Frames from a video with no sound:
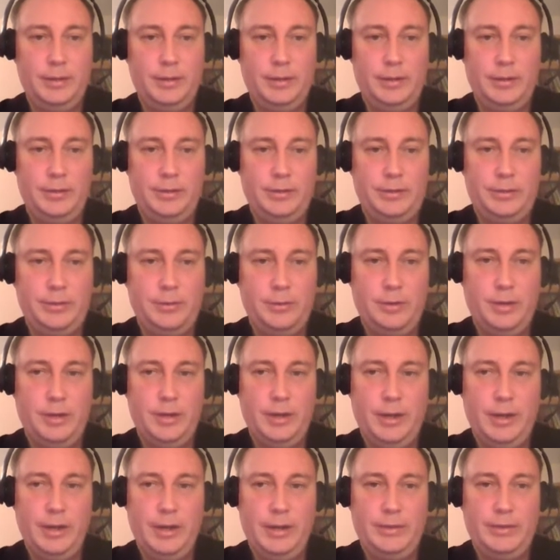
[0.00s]
It also
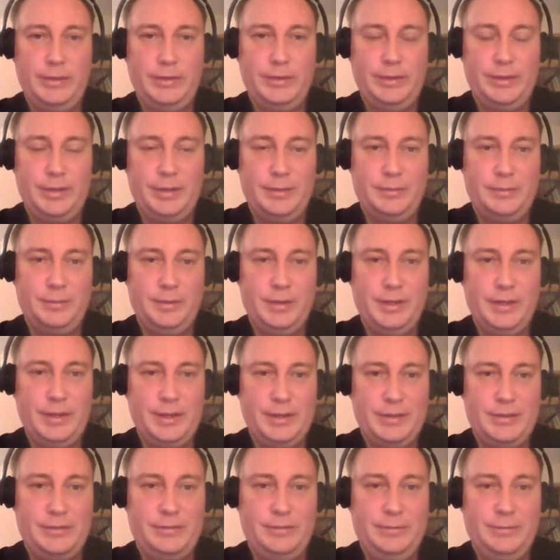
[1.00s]
has some
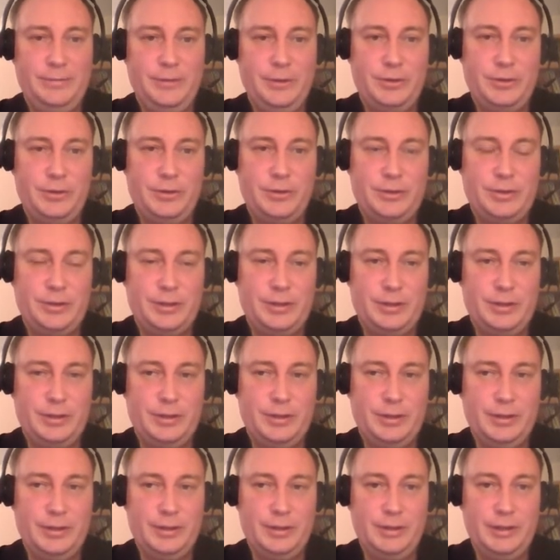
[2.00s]
nice features,
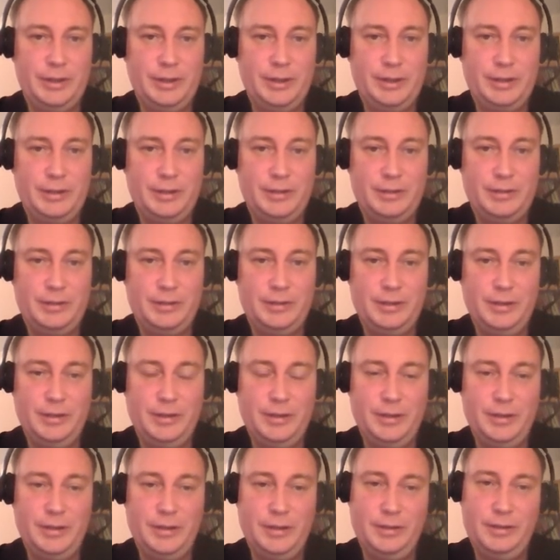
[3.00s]
like
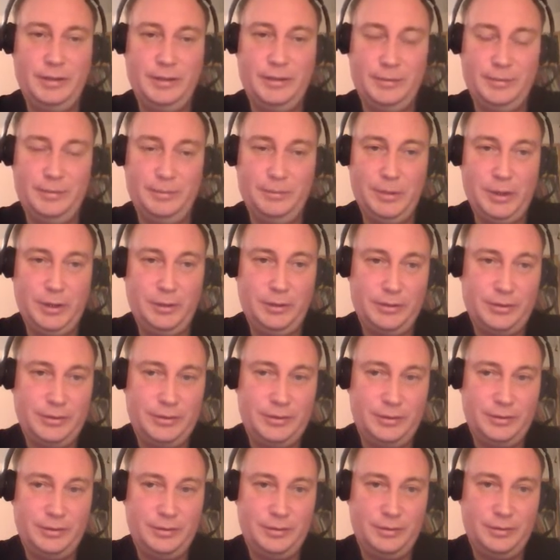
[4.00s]

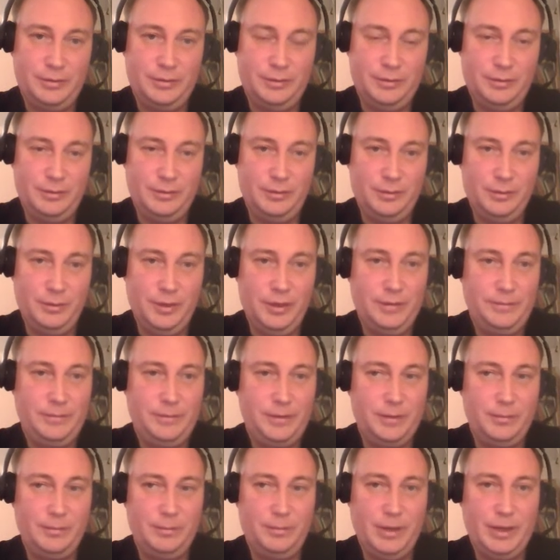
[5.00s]
because you
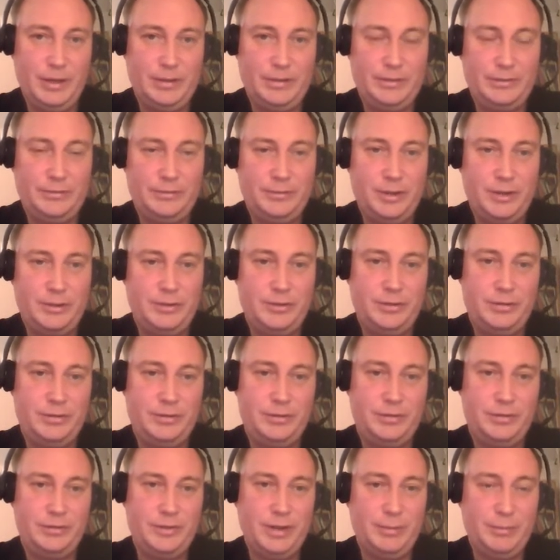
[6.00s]
have compact
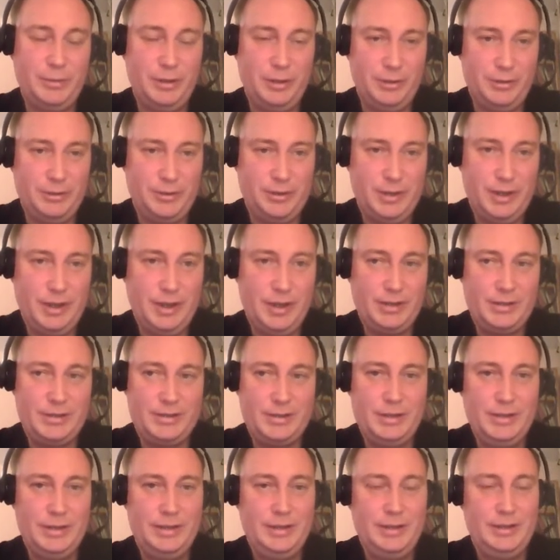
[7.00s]
structures describing your
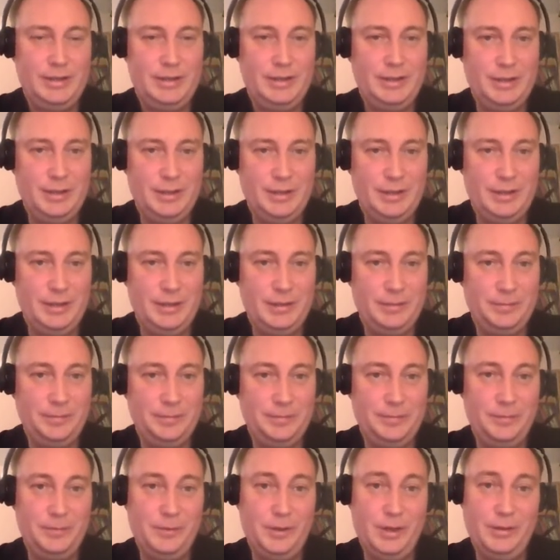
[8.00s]
stacks, and
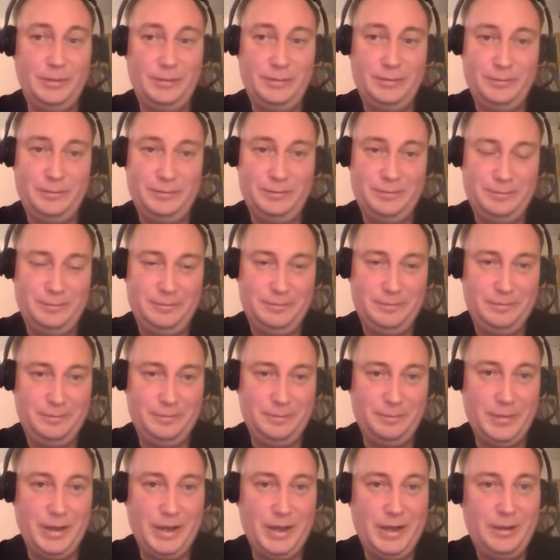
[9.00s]
you have
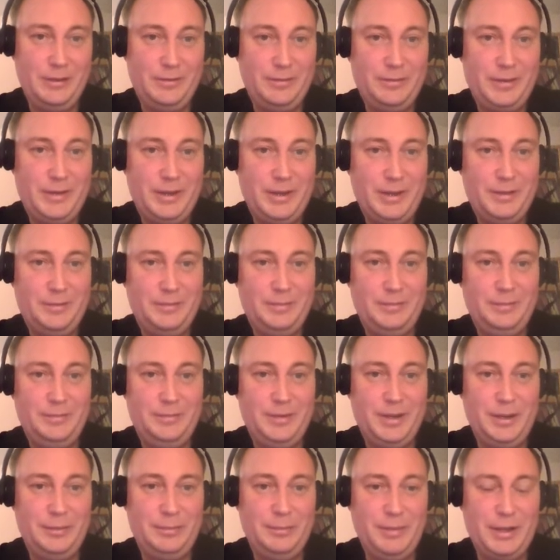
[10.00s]
many of them,
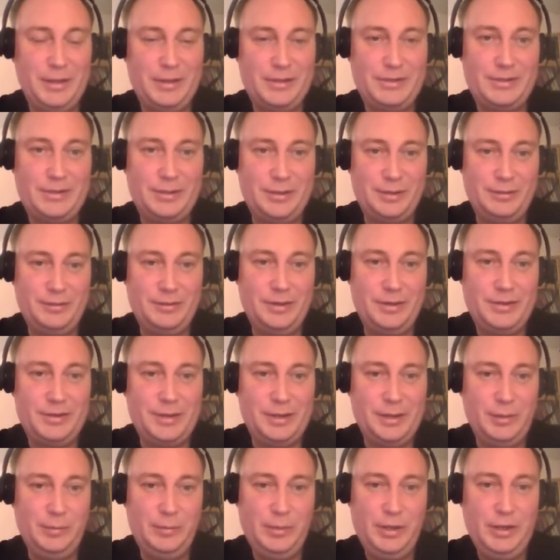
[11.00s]
that means great
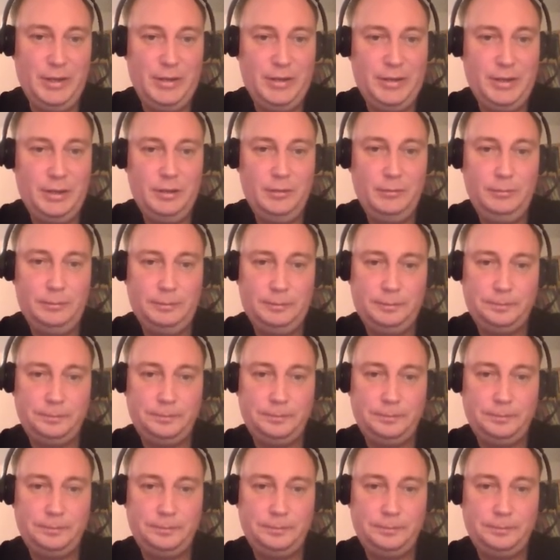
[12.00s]
scalability.